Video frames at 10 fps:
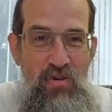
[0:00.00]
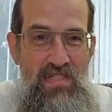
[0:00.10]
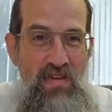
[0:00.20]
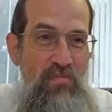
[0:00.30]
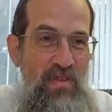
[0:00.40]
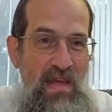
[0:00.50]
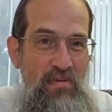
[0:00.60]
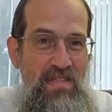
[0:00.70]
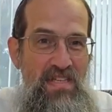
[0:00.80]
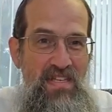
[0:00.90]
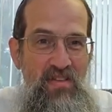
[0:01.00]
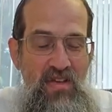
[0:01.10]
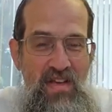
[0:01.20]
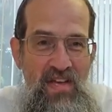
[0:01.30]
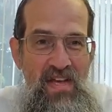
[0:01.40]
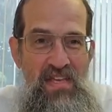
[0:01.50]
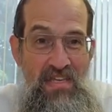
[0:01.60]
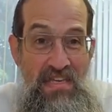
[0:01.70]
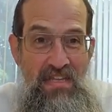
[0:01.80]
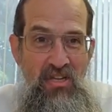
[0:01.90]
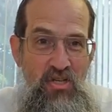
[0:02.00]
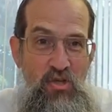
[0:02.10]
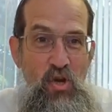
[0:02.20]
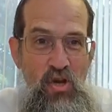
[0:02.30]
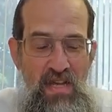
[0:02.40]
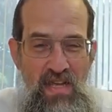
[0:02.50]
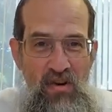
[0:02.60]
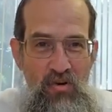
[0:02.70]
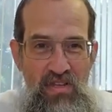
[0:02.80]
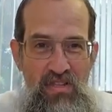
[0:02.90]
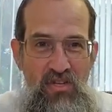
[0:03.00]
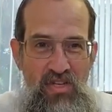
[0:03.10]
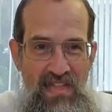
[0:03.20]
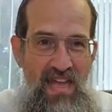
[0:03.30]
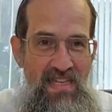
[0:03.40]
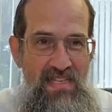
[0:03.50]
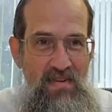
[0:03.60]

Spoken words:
Or someone, I was listening to a Yiddish song or Yiddish class,